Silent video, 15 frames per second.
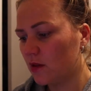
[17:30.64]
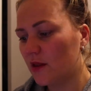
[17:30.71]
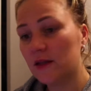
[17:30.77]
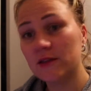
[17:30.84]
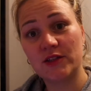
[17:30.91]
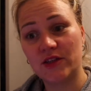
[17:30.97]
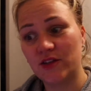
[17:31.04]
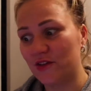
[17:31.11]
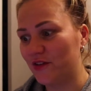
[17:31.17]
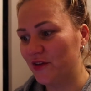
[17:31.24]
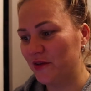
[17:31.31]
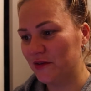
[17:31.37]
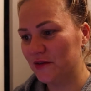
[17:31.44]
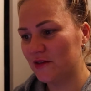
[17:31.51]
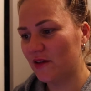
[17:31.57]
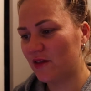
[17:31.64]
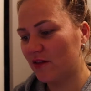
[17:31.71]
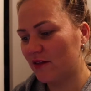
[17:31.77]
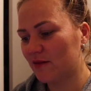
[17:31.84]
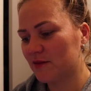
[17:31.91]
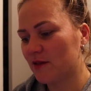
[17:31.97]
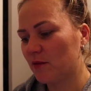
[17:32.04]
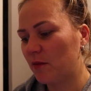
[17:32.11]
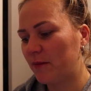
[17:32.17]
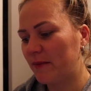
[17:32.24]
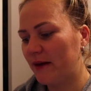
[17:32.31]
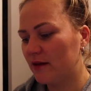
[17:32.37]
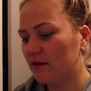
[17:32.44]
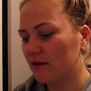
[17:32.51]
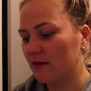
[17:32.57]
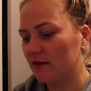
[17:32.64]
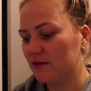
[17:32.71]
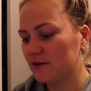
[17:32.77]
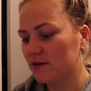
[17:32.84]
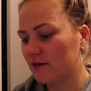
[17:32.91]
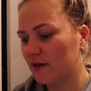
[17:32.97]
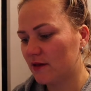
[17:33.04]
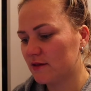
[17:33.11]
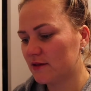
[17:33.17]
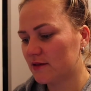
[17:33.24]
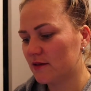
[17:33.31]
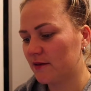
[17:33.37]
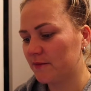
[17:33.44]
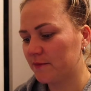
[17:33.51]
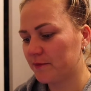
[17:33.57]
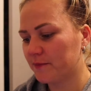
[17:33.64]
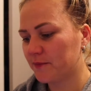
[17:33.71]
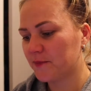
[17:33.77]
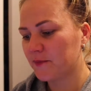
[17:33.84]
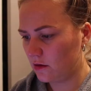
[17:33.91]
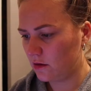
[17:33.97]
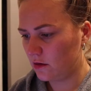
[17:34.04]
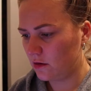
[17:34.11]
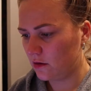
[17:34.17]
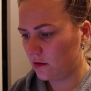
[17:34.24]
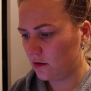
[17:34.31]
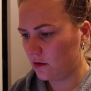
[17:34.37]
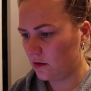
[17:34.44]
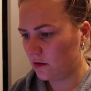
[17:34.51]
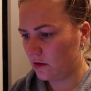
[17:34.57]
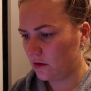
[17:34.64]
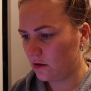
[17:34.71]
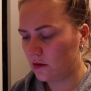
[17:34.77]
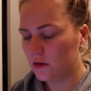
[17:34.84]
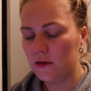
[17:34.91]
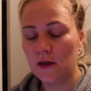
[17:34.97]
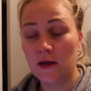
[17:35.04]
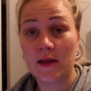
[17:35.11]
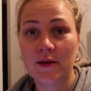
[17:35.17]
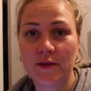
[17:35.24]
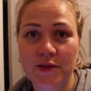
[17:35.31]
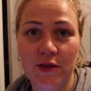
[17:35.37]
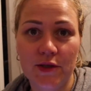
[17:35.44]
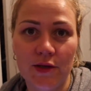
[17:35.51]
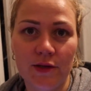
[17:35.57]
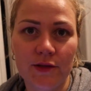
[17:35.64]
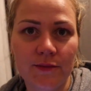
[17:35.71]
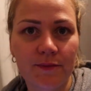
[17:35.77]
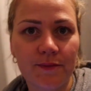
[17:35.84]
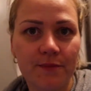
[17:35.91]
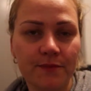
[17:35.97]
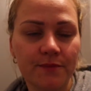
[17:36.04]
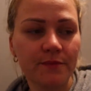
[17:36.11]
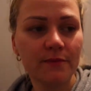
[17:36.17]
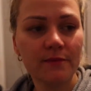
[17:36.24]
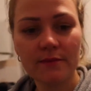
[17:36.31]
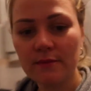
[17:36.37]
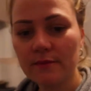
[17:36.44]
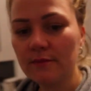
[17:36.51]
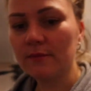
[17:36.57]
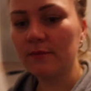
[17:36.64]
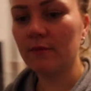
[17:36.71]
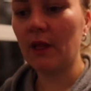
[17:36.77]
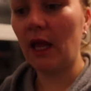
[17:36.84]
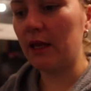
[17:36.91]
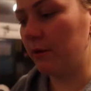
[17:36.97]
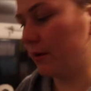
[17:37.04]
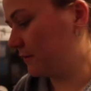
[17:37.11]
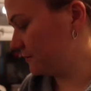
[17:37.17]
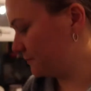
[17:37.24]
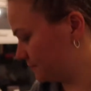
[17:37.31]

That's good news. I thought that was going to be bad news. So that's, um, that's good news. Anyway.